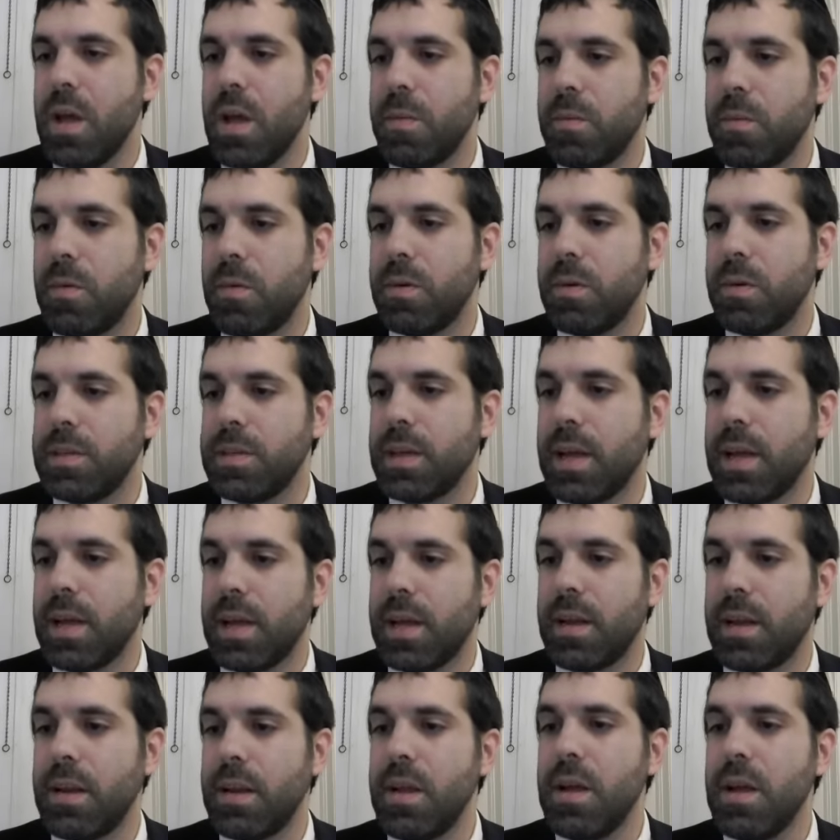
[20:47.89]
But once
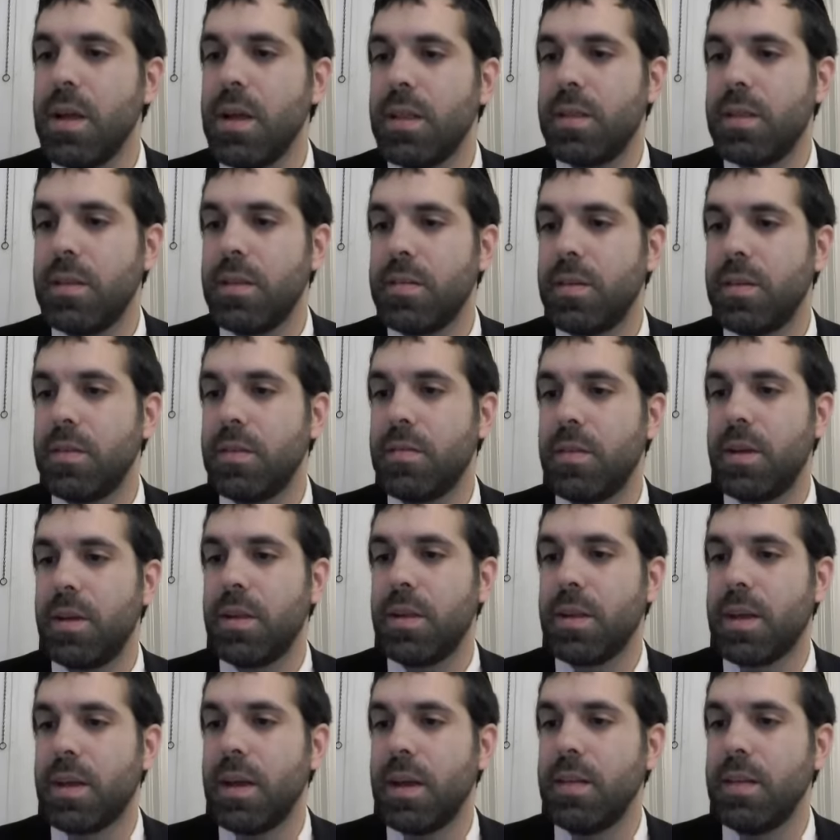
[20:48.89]
again, this is in
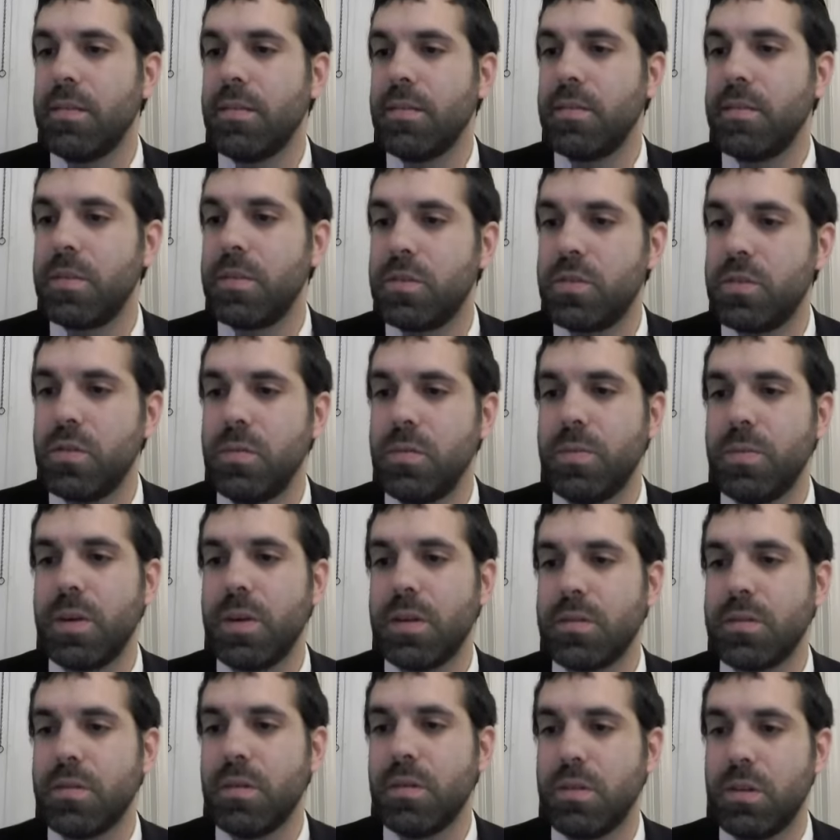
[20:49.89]
the case of a Jew being
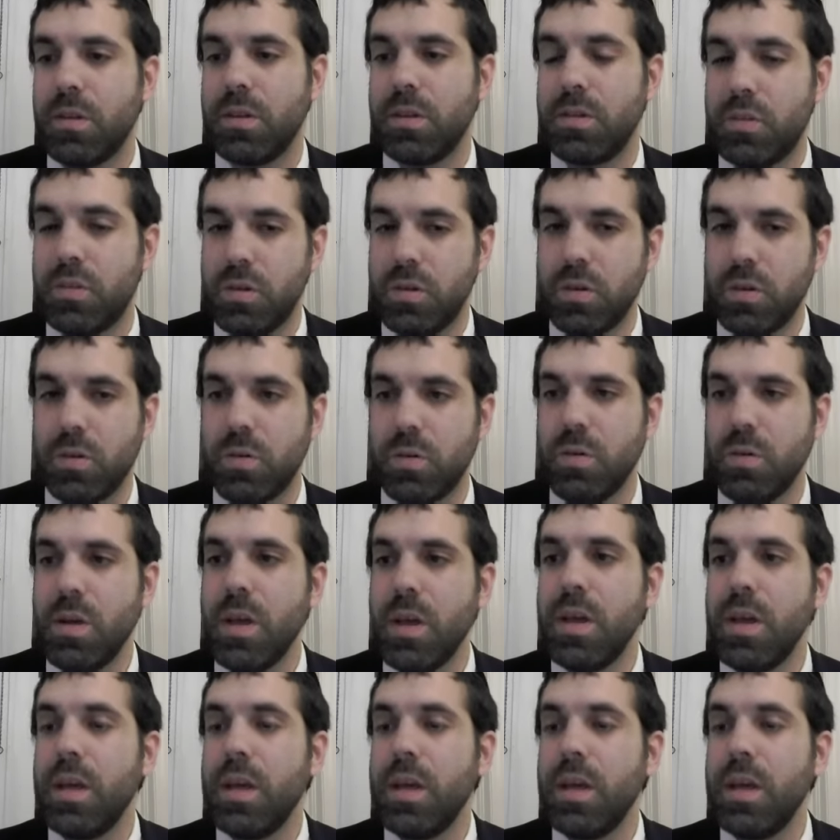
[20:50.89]
sold to a Jew.